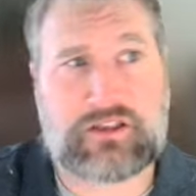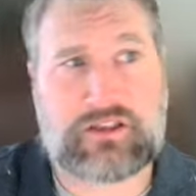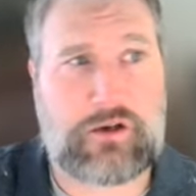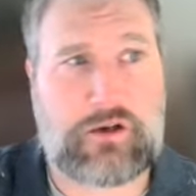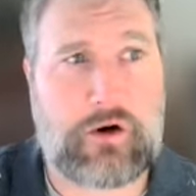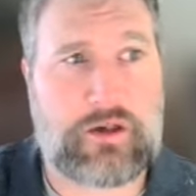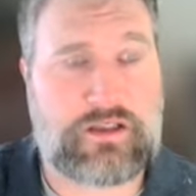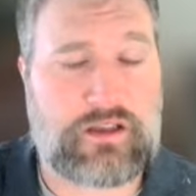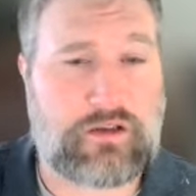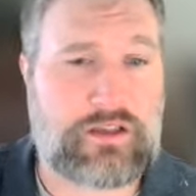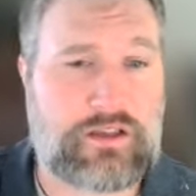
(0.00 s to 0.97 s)
so you owe us
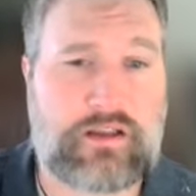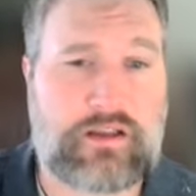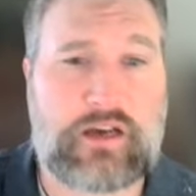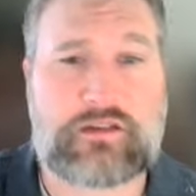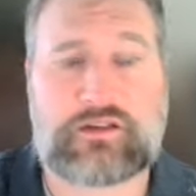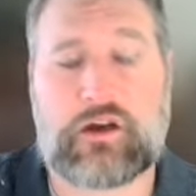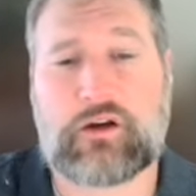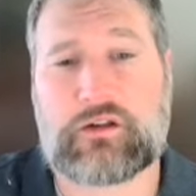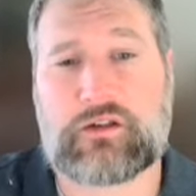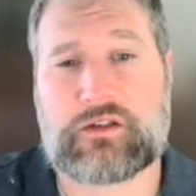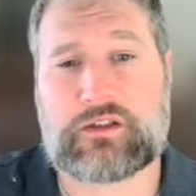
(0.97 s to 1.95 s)
another
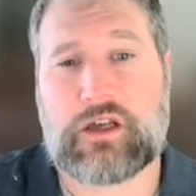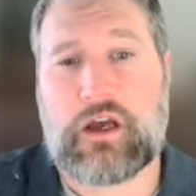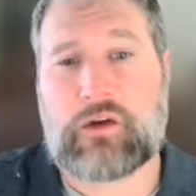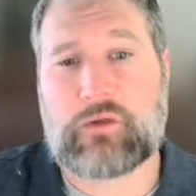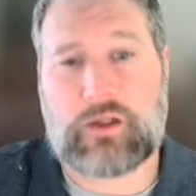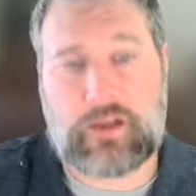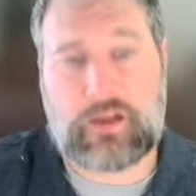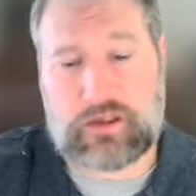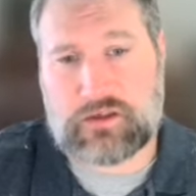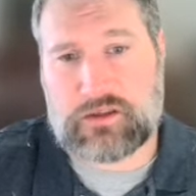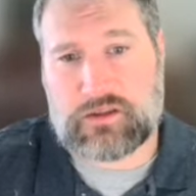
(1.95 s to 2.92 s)
$10,000 with
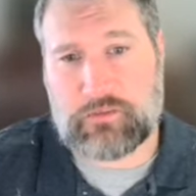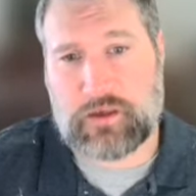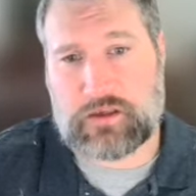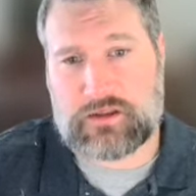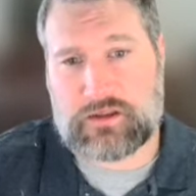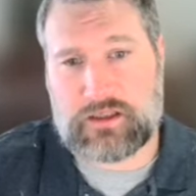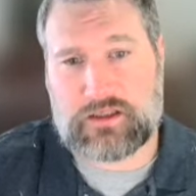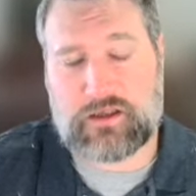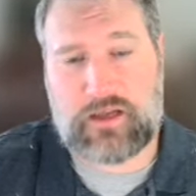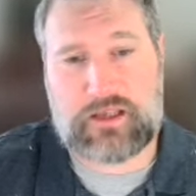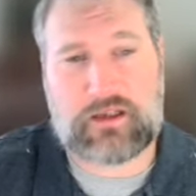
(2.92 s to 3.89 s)
interest and penalties
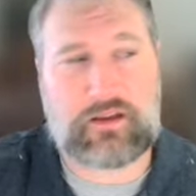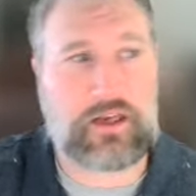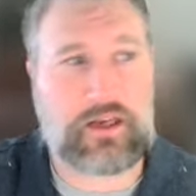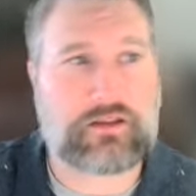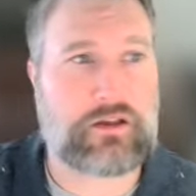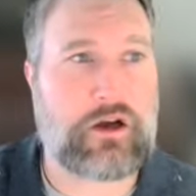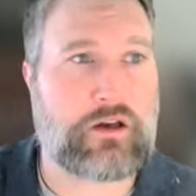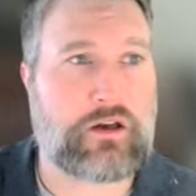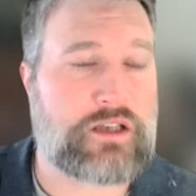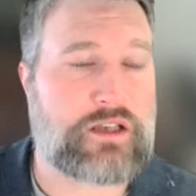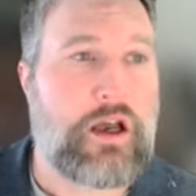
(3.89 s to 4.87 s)
on that
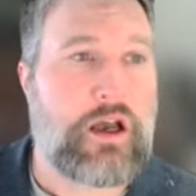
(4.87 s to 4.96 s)
$10,000.